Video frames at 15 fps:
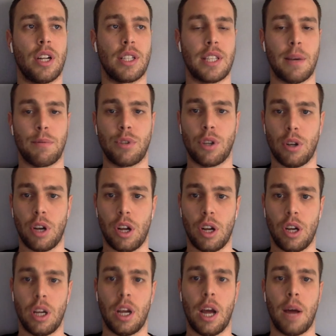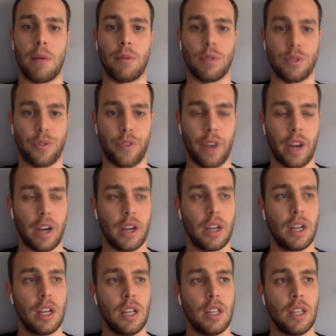an exceptional atmosphere